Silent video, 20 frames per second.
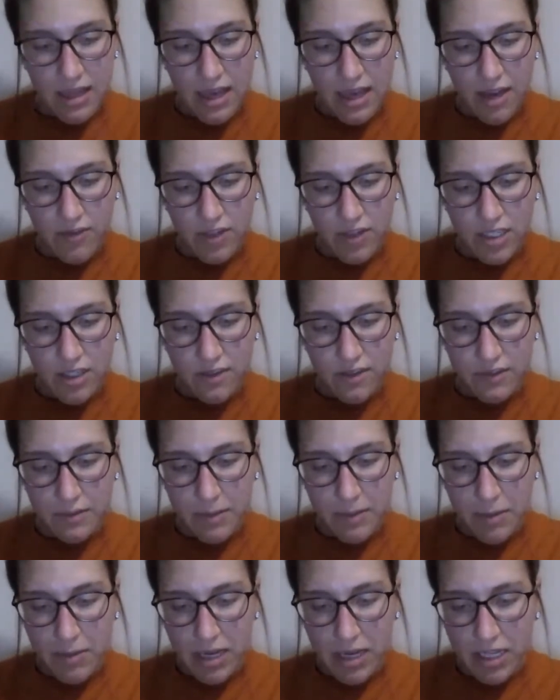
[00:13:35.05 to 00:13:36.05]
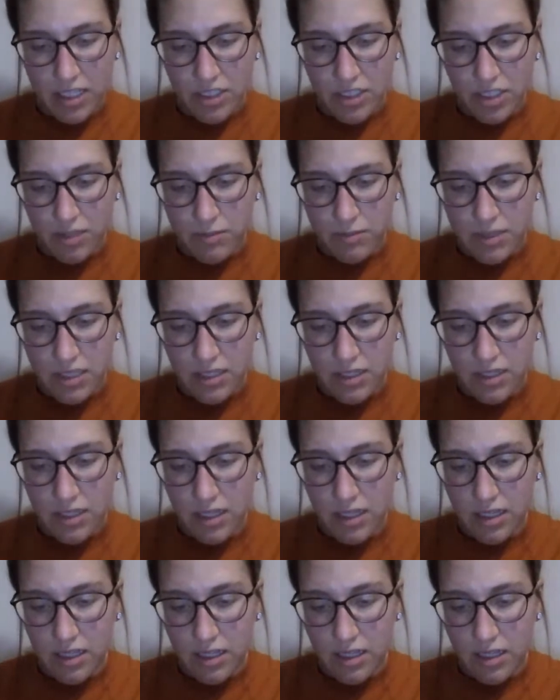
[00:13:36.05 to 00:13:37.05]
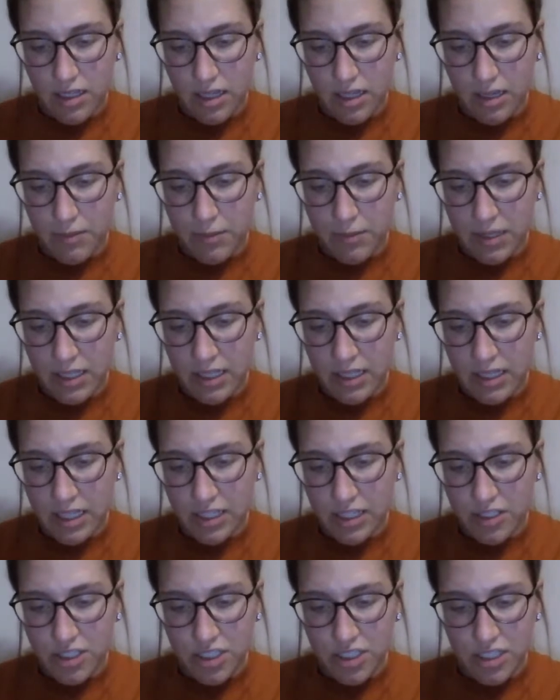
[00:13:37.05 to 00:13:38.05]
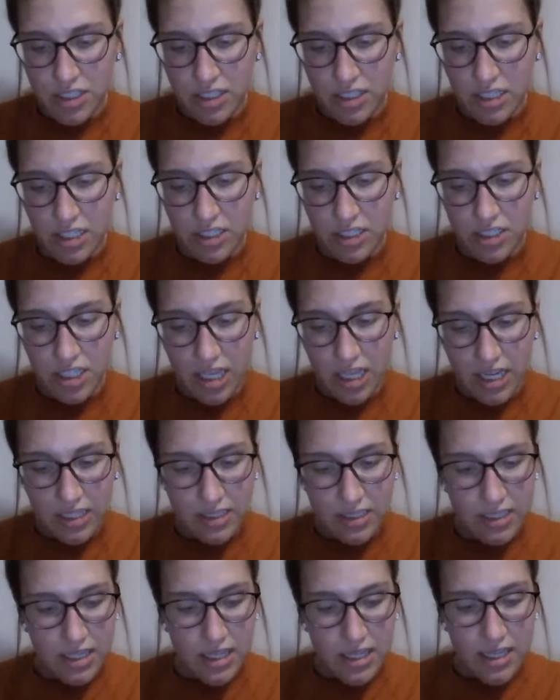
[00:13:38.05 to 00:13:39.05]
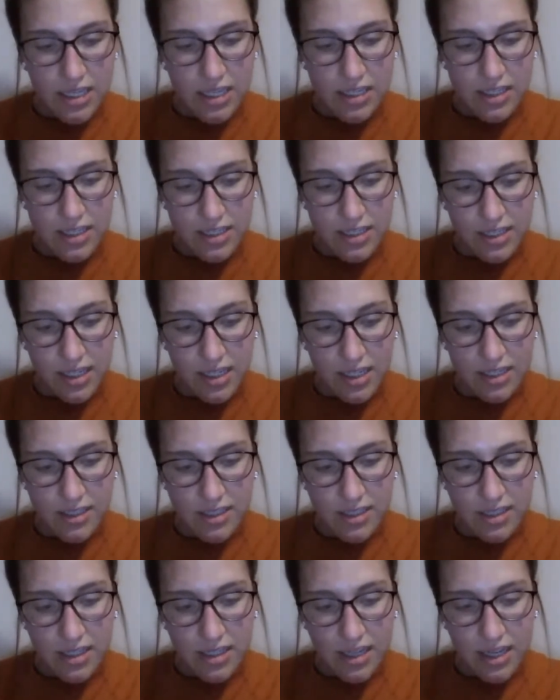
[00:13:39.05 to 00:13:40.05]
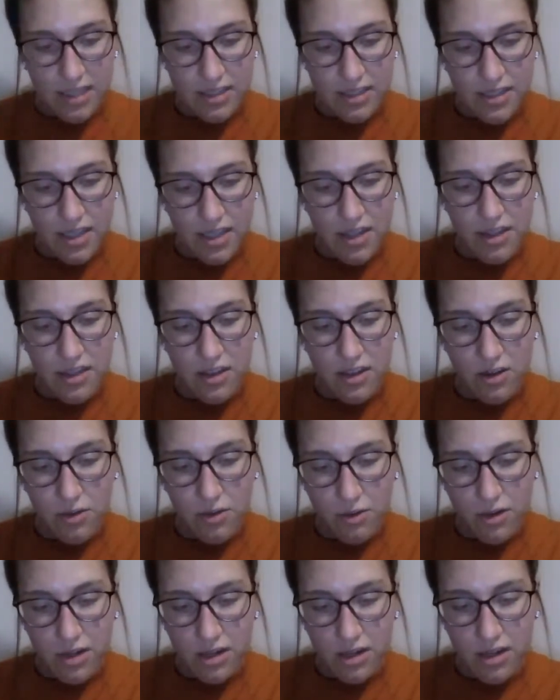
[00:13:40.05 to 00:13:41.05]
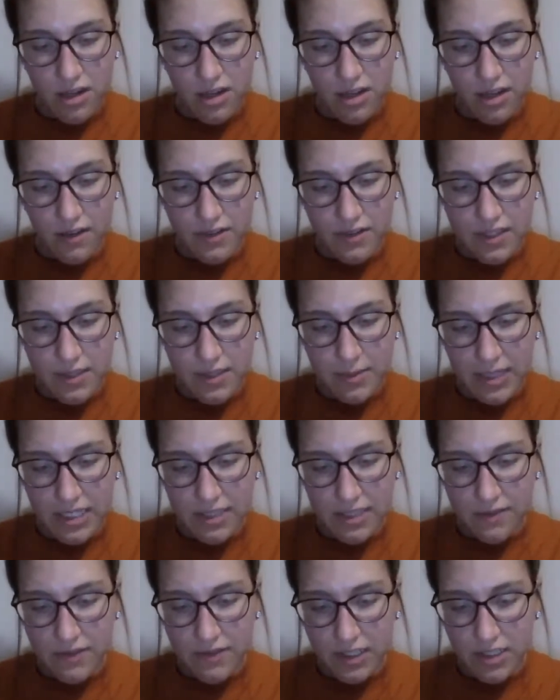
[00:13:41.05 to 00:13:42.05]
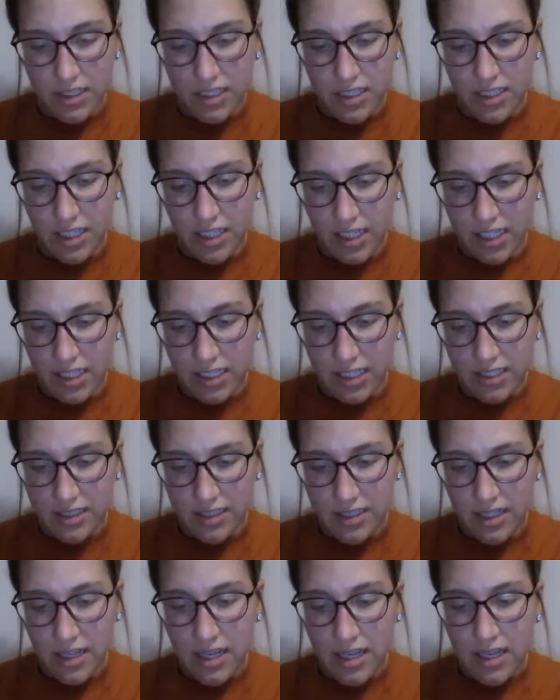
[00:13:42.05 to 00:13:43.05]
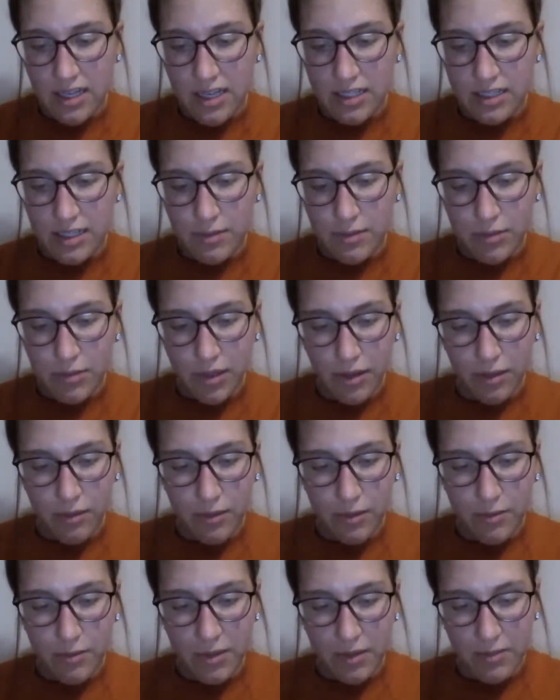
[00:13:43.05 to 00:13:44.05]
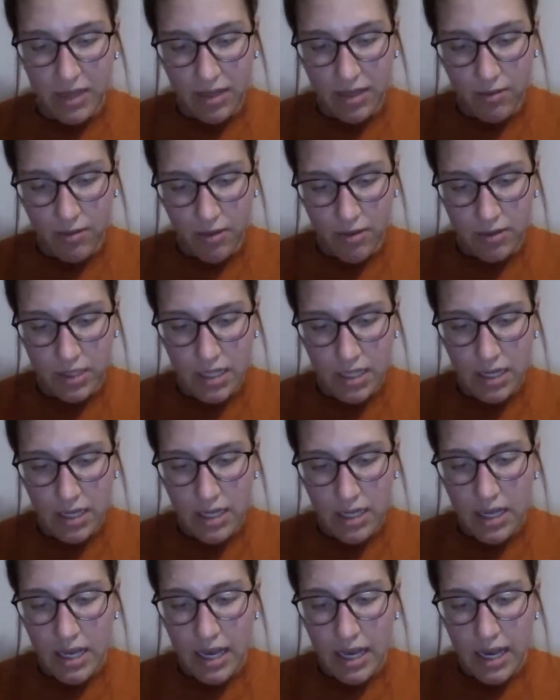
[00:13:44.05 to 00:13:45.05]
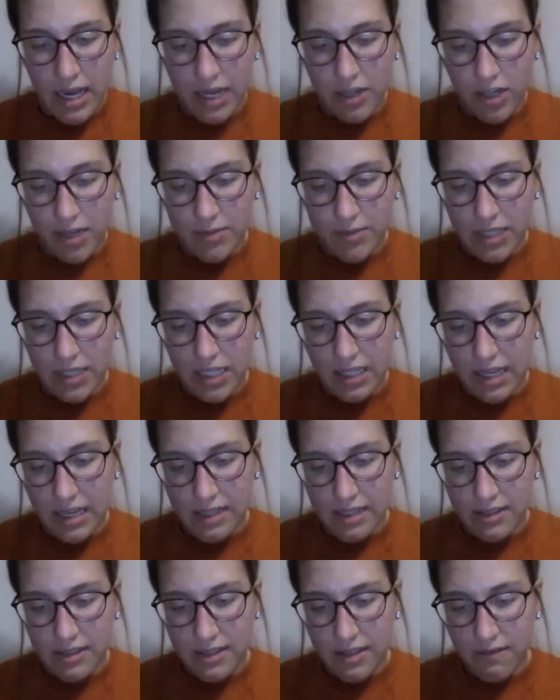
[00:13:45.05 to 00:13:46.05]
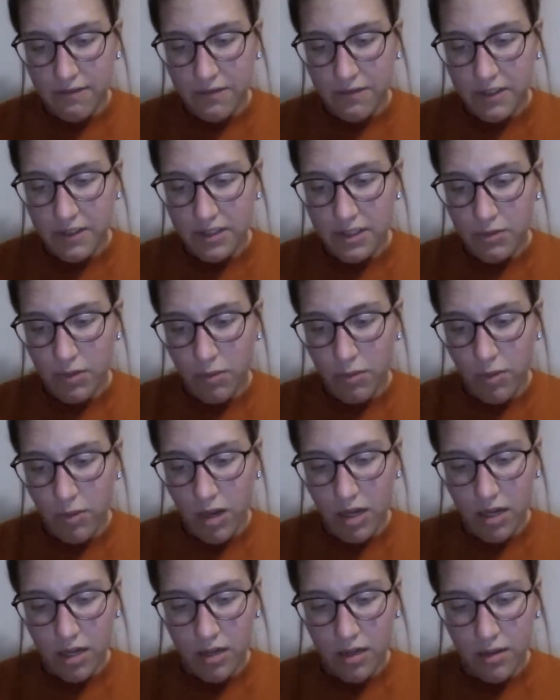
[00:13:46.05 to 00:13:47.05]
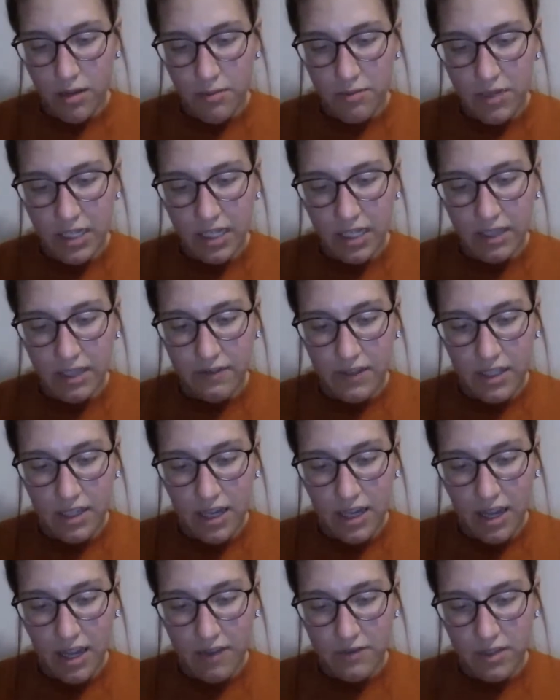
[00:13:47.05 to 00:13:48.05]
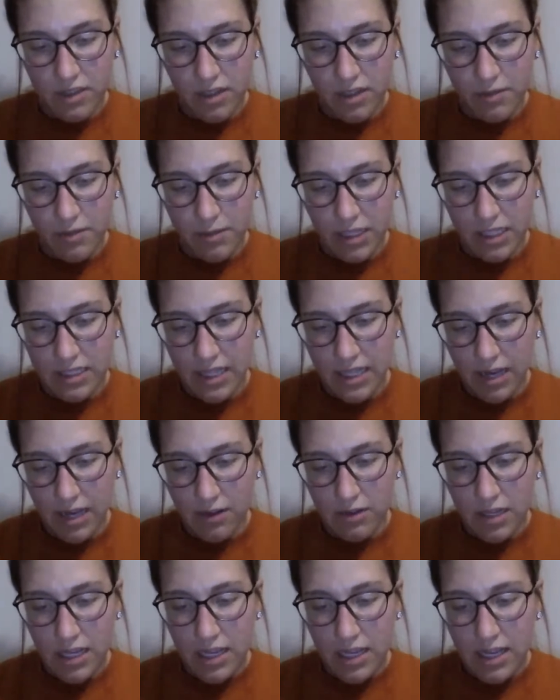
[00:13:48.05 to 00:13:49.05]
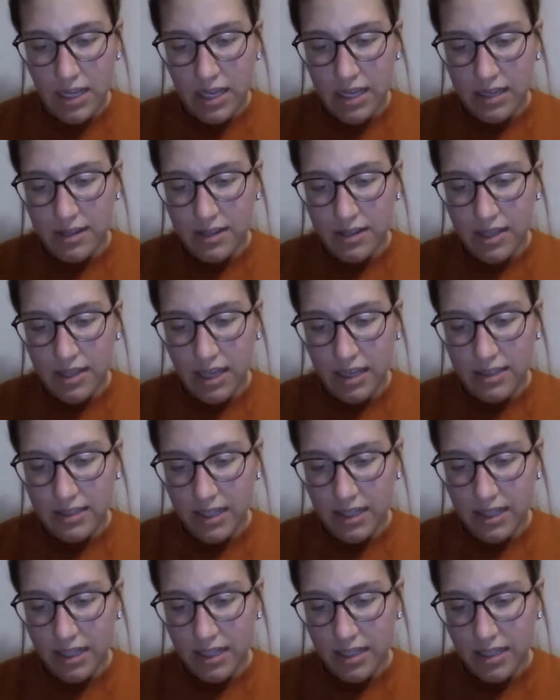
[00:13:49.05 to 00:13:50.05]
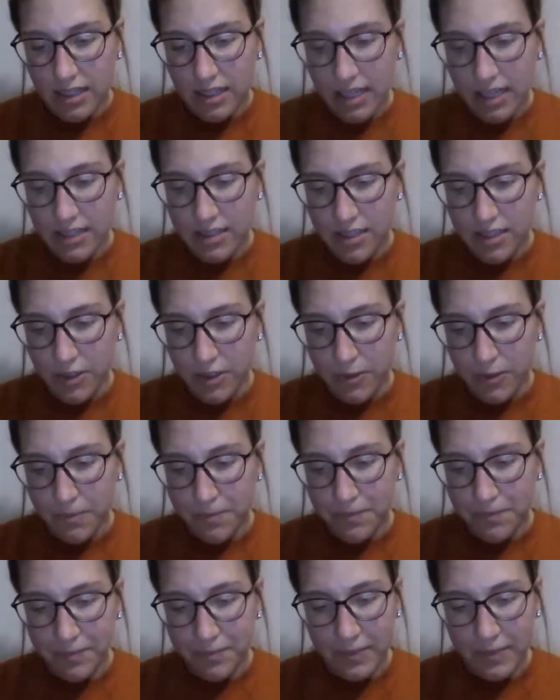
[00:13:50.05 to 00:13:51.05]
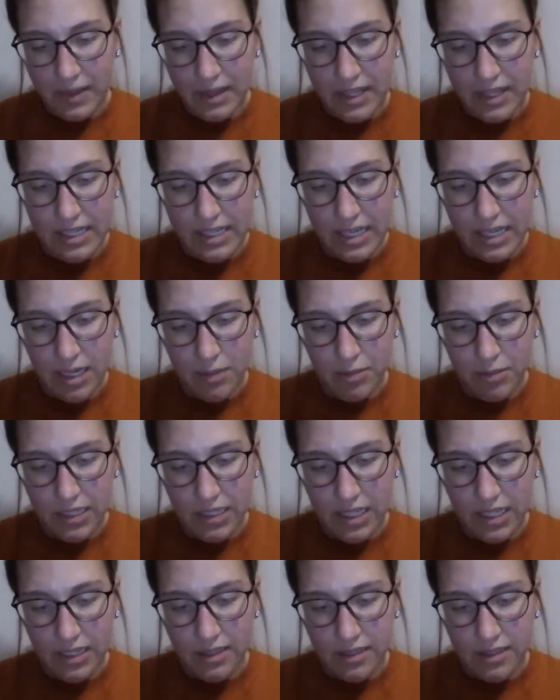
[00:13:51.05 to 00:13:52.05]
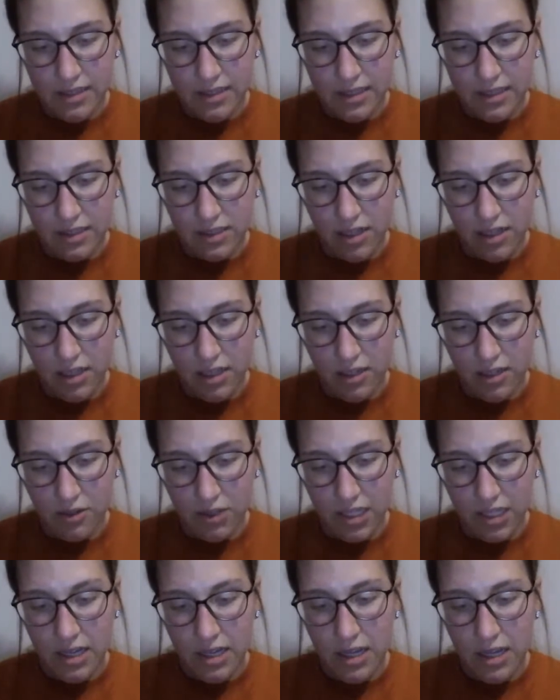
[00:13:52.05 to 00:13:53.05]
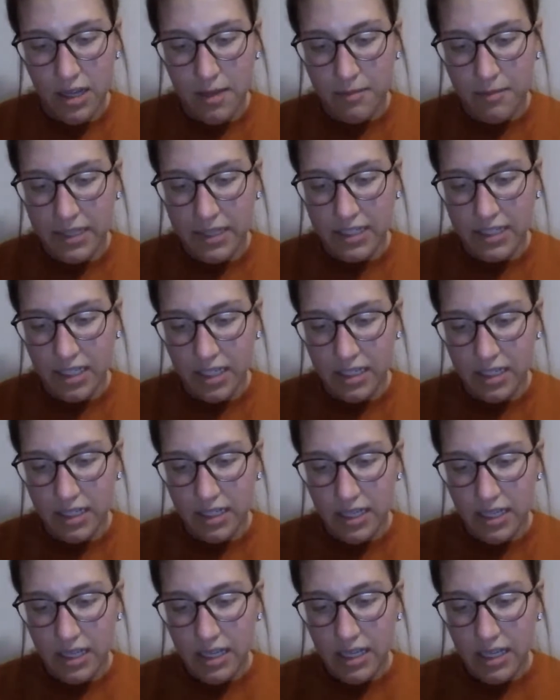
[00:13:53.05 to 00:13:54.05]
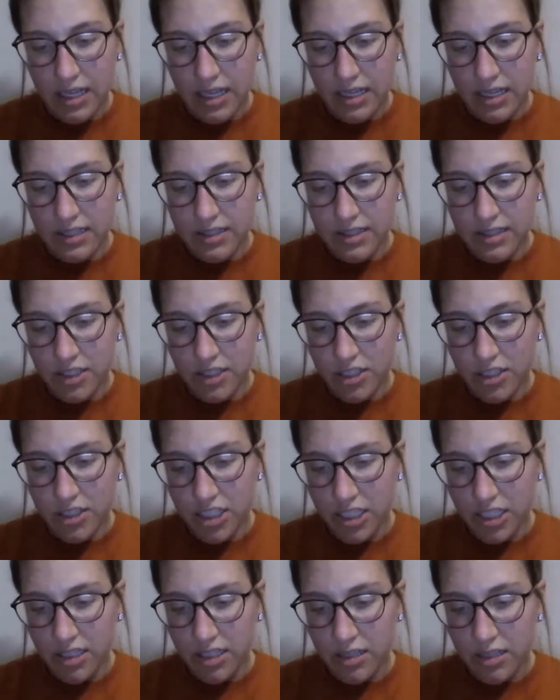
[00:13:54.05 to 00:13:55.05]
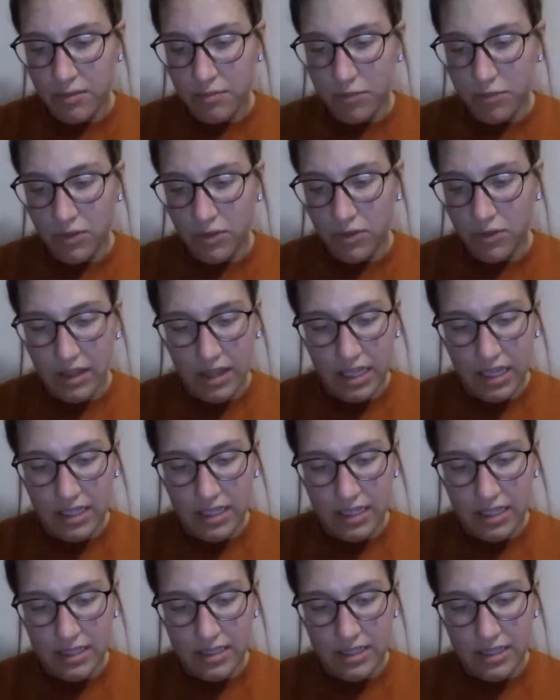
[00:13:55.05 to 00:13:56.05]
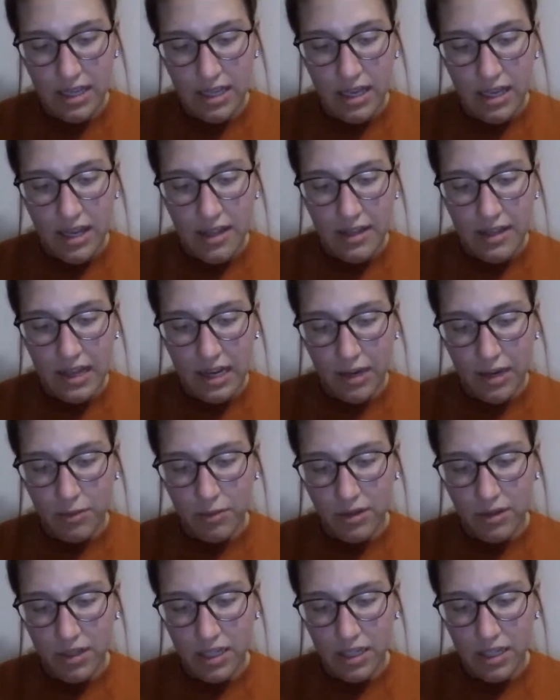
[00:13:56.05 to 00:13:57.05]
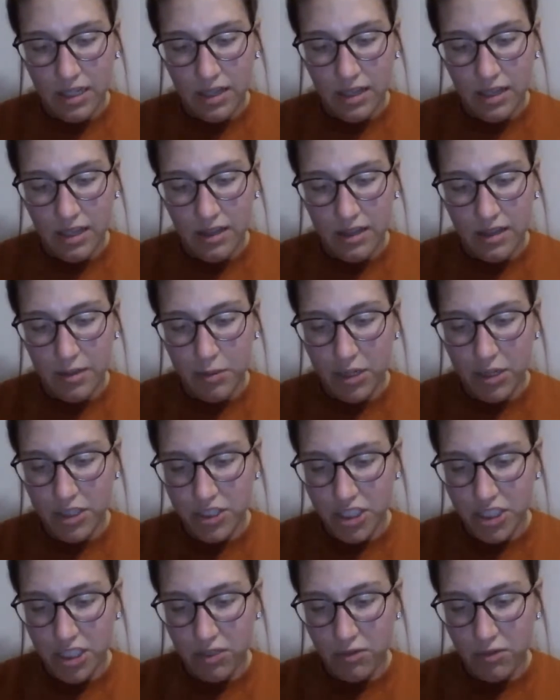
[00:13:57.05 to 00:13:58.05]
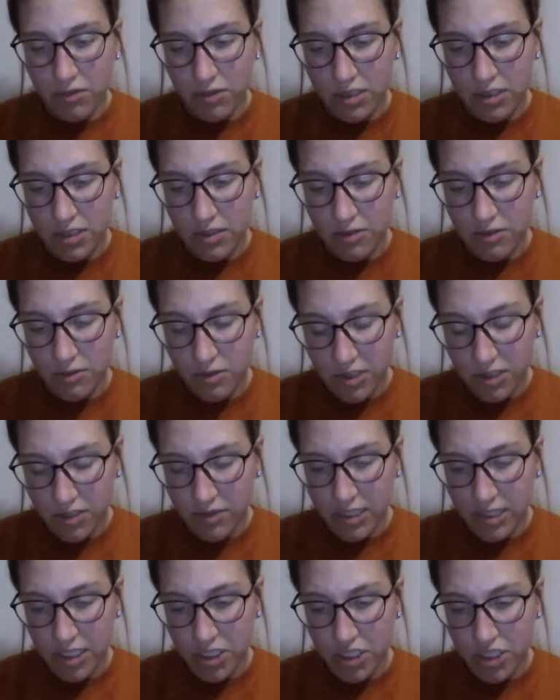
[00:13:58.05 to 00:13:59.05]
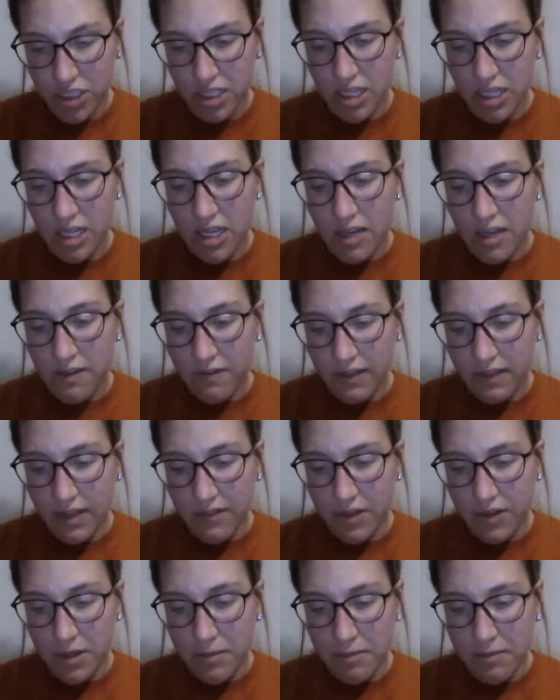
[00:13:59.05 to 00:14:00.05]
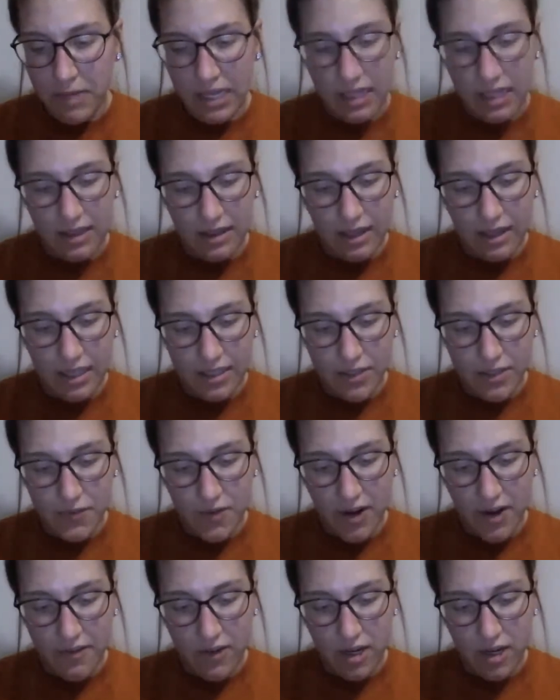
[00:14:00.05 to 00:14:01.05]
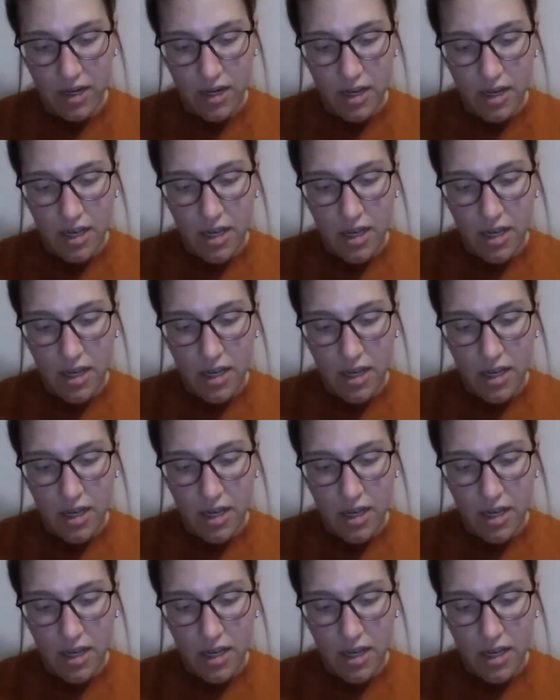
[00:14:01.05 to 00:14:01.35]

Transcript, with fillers: Every nerve in my body jumped up in, sh- in shocked disgust as the horror of spice filled yuckiness seeped through my throat. I grabbed a glass and filled it with water, but even after gulping it down and a second glass too, the terrible taste still coated my tongue in such sheer, bold thickness that I worried the pungent hor- horseradish flavor might last forever.